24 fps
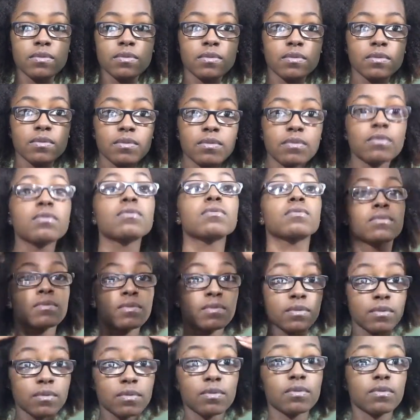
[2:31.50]

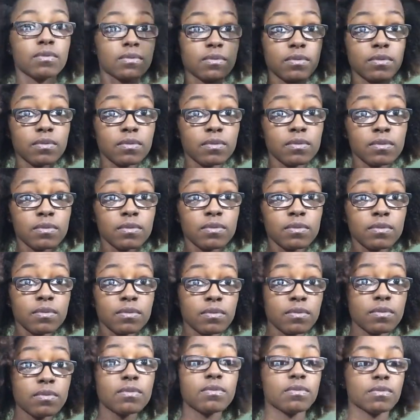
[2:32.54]

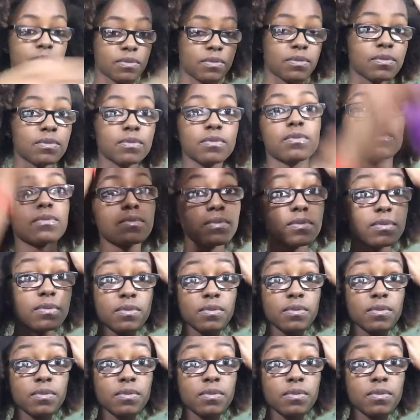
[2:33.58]
(silence)